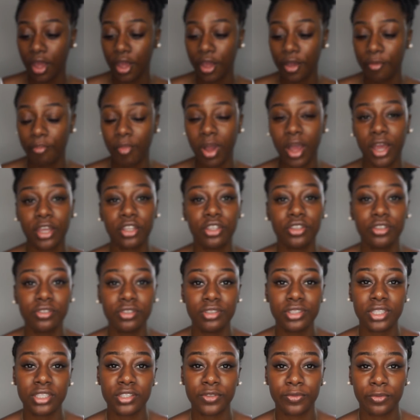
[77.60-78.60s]
Um, I
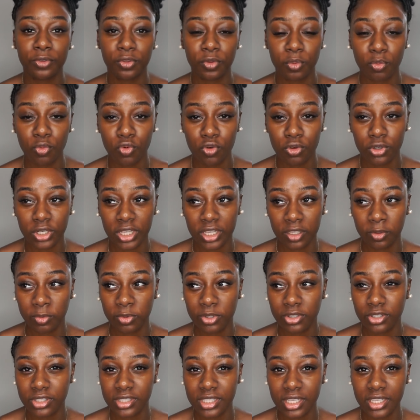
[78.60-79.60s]
use this for the morning
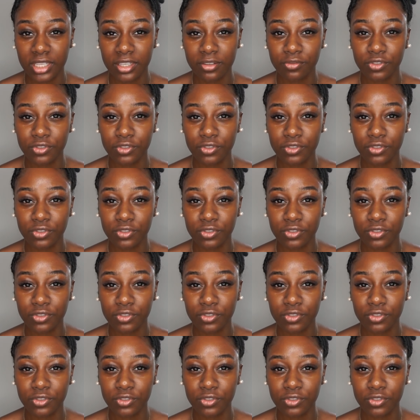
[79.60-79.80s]
because it